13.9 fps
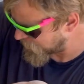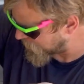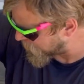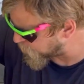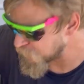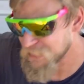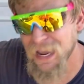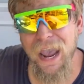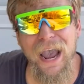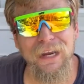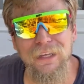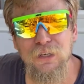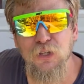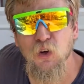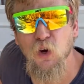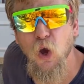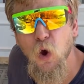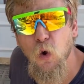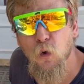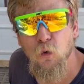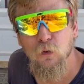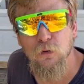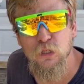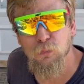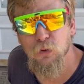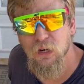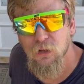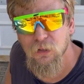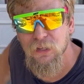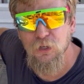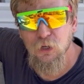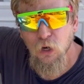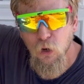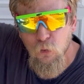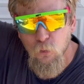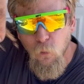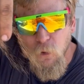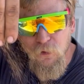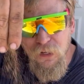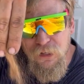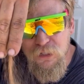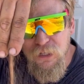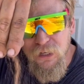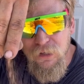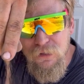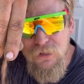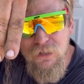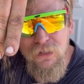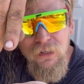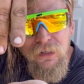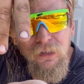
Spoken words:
just add in your own, sprinkle in your own walnut shells,